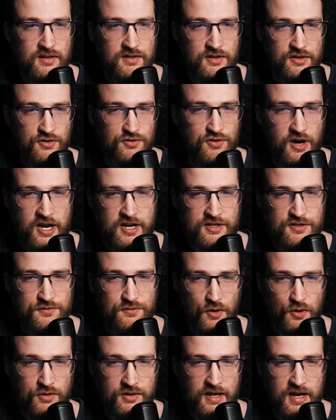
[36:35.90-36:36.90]
the greatest
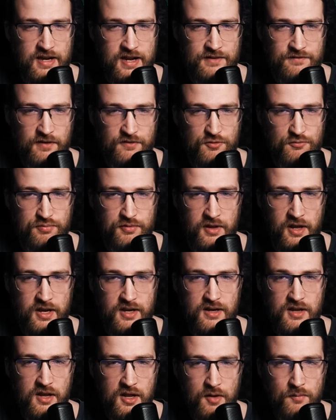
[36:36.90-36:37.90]
roguelite I've ever
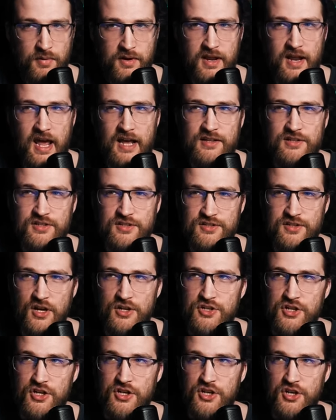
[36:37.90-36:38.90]
played, but it had
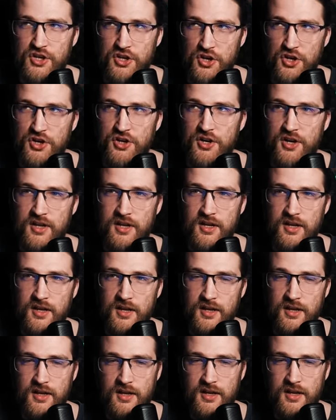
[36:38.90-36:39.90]
such a good
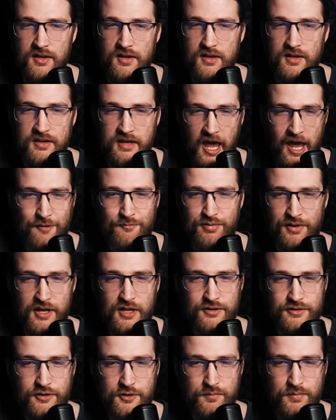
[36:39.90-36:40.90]

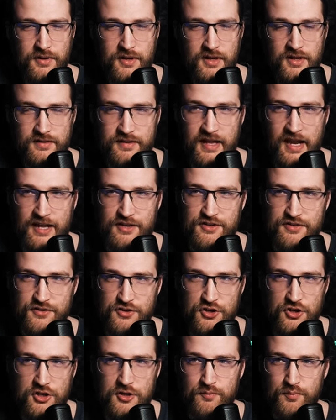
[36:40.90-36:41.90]
gameplay loop that I
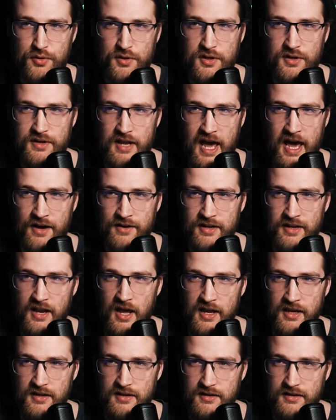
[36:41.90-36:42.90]
just couldn't put it down at
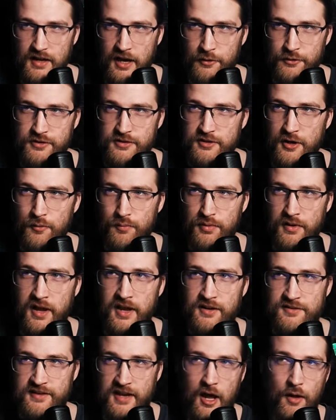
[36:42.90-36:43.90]
night. I would start
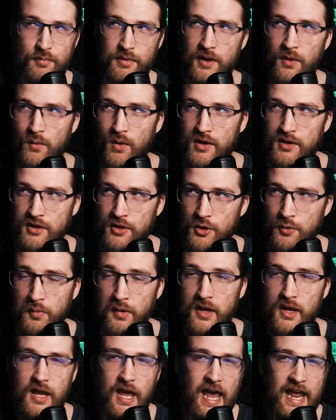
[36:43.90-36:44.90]
playing, I was like, I'll play one
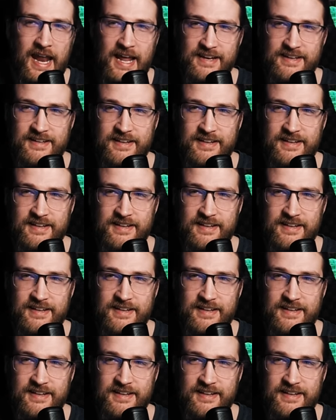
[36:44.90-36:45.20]
loop, and I